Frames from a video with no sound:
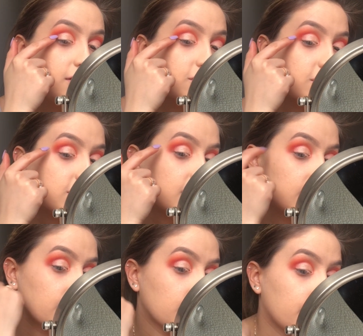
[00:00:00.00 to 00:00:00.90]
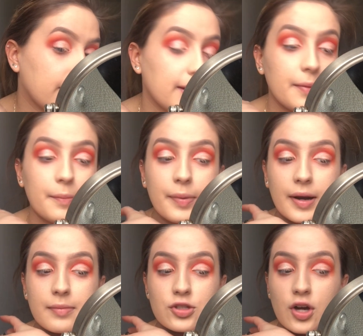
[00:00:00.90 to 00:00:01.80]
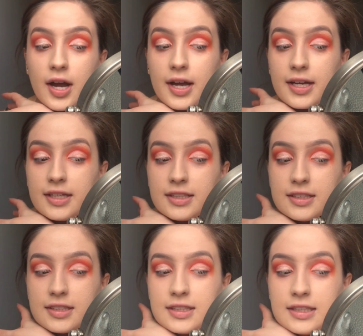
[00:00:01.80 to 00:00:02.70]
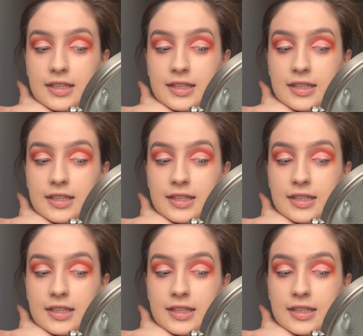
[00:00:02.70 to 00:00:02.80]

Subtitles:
just a little bit, but I'm kind